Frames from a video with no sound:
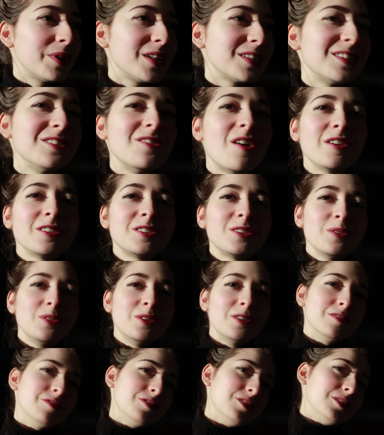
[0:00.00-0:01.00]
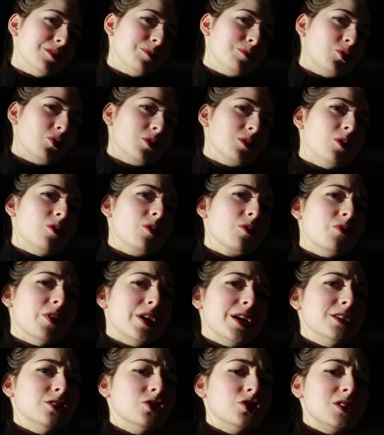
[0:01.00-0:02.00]
But it's not so good for more long
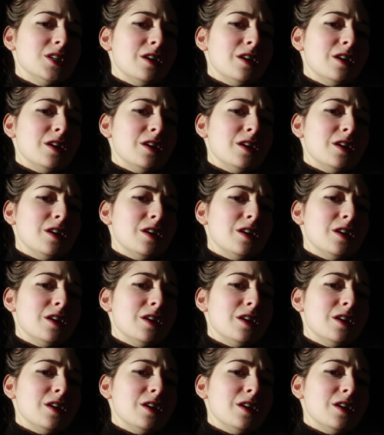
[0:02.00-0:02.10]
range.